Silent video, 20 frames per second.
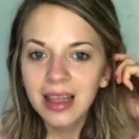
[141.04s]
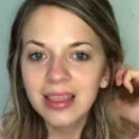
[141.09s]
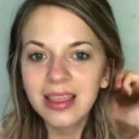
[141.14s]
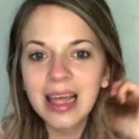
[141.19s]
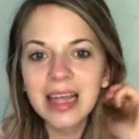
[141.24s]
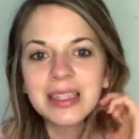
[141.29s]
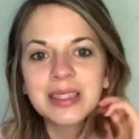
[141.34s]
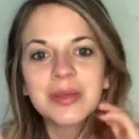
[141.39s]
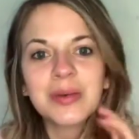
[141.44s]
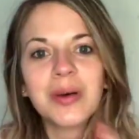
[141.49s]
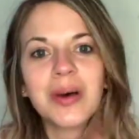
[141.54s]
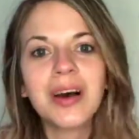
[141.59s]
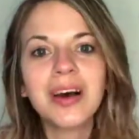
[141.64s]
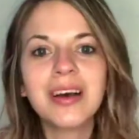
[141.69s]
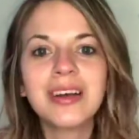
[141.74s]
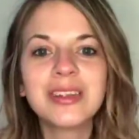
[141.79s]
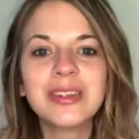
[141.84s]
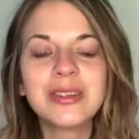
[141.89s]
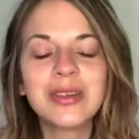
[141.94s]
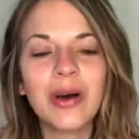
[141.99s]
That's
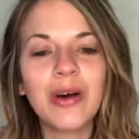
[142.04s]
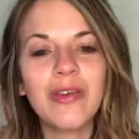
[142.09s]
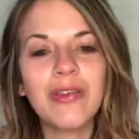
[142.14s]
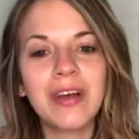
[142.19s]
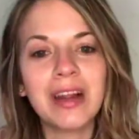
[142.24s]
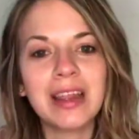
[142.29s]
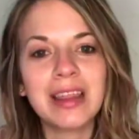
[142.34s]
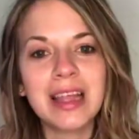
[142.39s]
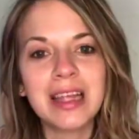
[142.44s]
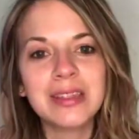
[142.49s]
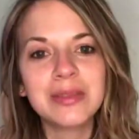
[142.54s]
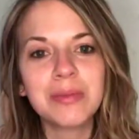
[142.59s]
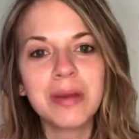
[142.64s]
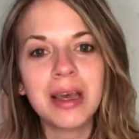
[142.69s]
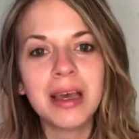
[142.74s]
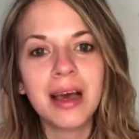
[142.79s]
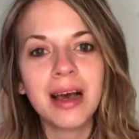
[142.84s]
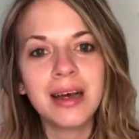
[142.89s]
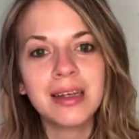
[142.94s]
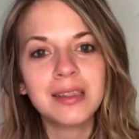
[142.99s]
so funny. That's
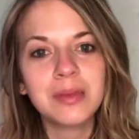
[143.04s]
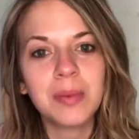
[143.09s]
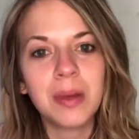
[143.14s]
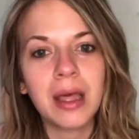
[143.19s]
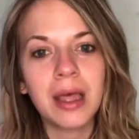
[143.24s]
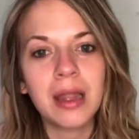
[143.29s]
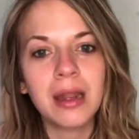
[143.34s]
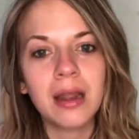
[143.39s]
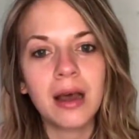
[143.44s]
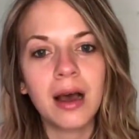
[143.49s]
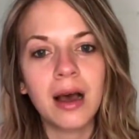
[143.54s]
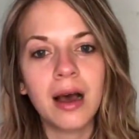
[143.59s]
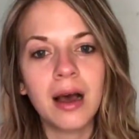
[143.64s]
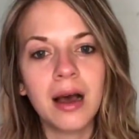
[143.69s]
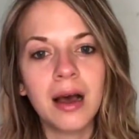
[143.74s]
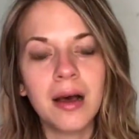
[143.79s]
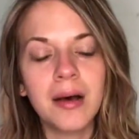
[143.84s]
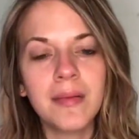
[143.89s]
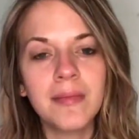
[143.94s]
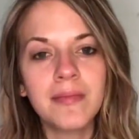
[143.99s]
my husband,
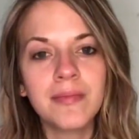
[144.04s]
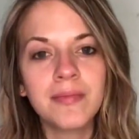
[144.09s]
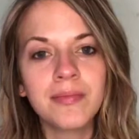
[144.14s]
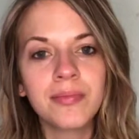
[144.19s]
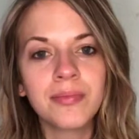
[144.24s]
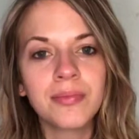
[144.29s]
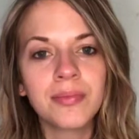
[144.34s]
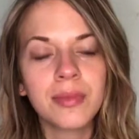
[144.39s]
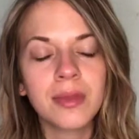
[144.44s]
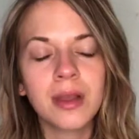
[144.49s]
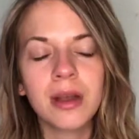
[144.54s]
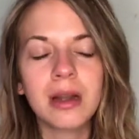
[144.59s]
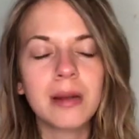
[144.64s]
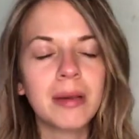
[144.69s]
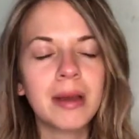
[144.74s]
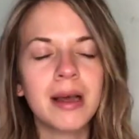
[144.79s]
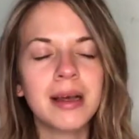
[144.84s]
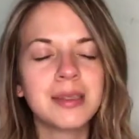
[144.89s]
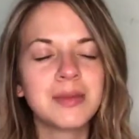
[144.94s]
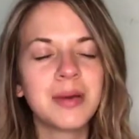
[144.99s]
or not
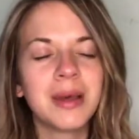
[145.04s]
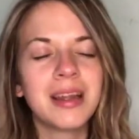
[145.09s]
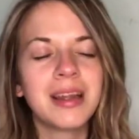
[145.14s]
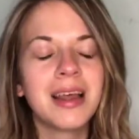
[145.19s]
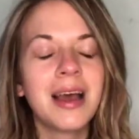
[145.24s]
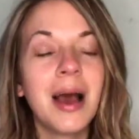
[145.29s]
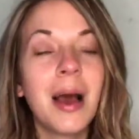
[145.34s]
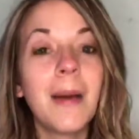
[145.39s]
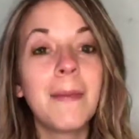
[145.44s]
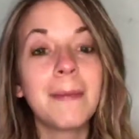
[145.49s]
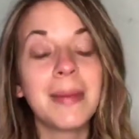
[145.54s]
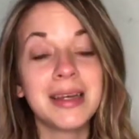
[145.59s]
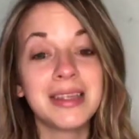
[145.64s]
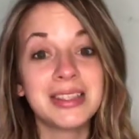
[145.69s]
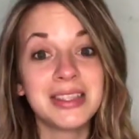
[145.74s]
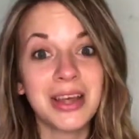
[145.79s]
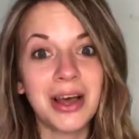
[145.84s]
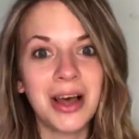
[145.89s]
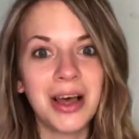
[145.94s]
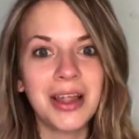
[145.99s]
my husband, my
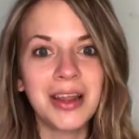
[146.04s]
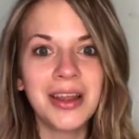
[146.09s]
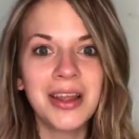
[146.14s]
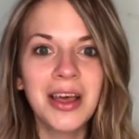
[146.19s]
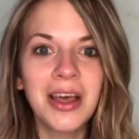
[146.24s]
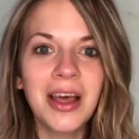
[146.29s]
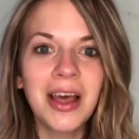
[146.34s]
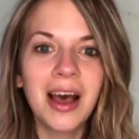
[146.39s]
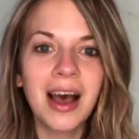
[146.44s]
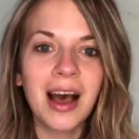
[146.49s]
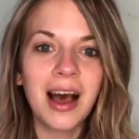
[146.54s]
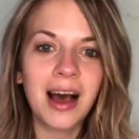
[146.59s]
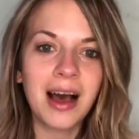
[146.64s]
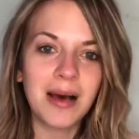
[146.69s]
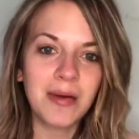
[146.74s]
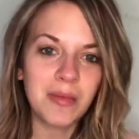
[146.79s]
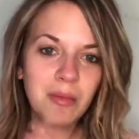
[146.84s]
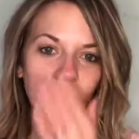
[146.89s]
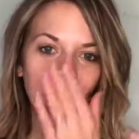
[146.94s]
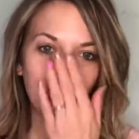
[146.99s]
son.
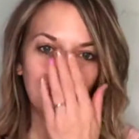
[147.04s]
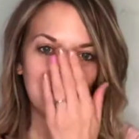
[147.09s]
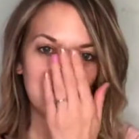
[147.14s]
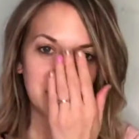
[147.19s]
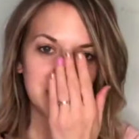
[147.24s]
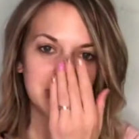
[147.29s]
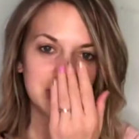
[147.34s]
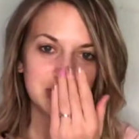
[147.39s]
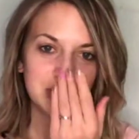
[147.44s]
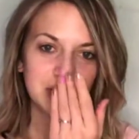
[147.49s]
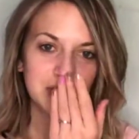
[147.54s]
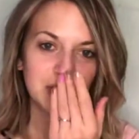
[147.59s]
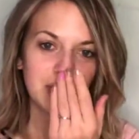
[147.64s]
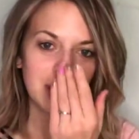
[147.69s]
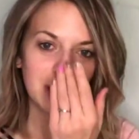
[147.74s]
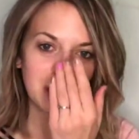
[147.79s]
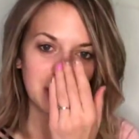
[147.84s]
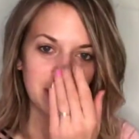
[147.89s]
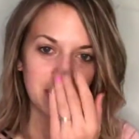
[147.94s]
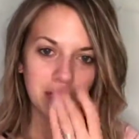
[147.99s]
We would do,
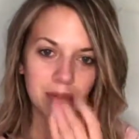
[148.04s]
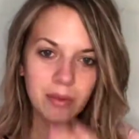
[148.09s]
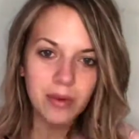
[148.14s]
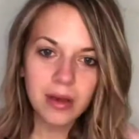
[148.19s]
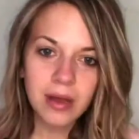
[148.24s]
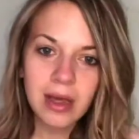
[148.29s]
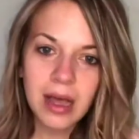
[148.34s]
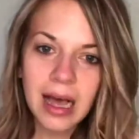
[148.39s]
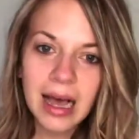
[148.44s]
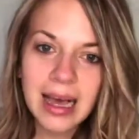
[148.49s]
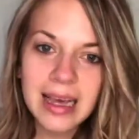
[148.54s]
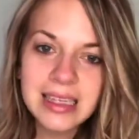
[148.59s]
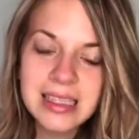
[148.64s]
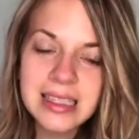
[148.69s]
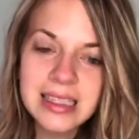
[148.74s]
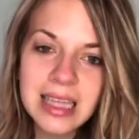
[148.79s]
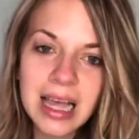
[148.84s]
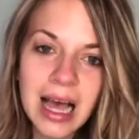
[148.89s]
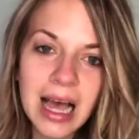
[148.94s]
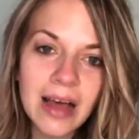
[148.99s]
hi
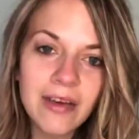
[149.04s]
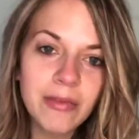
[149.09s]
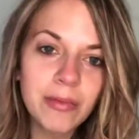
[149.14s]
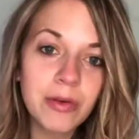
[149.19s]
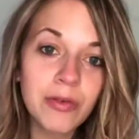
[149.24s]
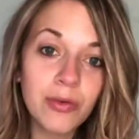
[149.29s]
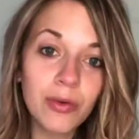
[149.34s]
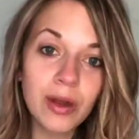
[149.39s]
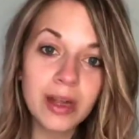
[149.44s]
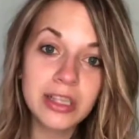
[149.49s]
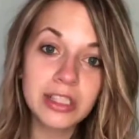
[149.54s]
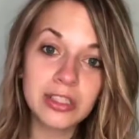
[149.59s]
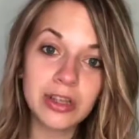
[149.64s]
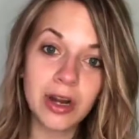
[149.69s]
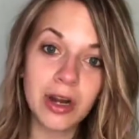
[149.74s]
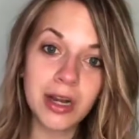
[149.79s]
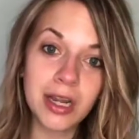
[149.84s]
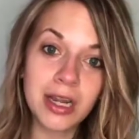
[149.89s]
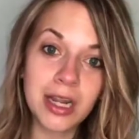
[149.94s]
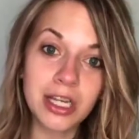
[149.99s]
staff, before I
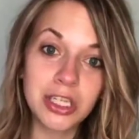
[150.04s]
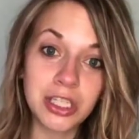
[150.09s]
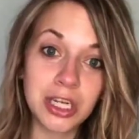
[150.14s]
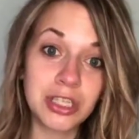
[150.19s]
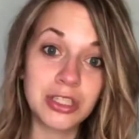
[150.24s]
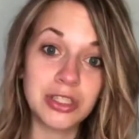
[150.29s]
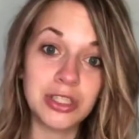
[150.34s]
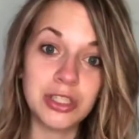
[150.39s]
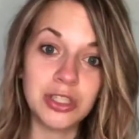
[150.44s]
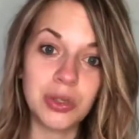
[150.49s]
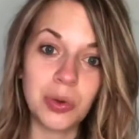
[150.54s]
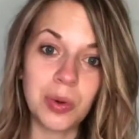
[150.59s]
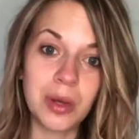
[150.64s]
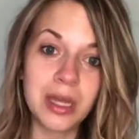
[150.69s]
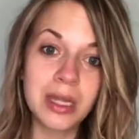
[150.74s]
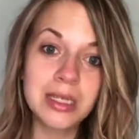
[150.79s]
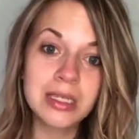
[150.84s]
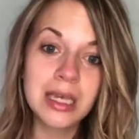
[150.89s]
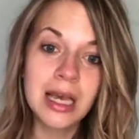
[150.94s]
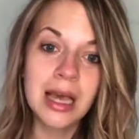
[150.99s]
started, I actually
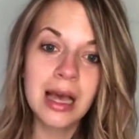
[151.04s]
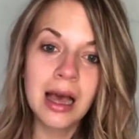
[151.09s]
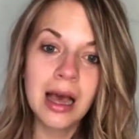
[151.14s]
joined.